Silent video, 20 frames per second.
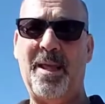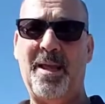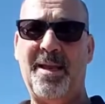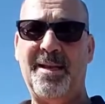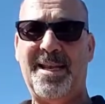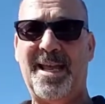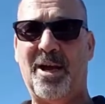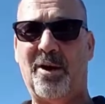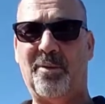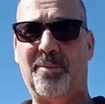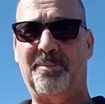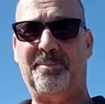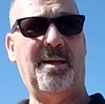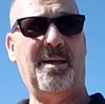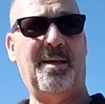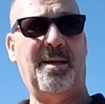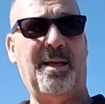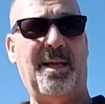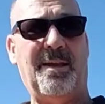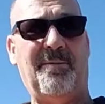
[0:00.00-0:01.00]
Now,
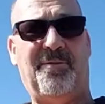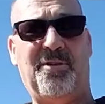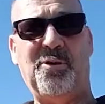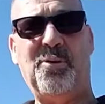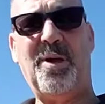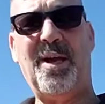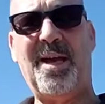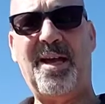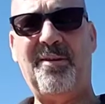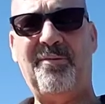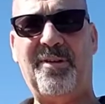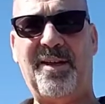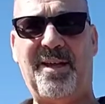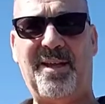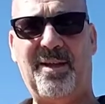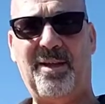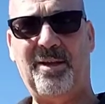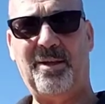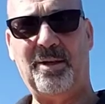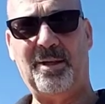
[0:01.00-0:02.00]
if you have
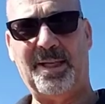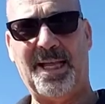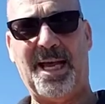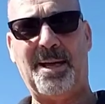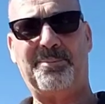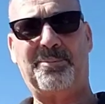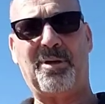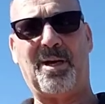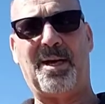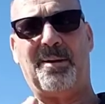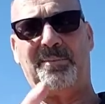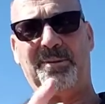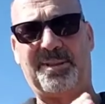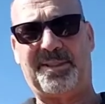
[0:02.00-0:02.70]
a laptop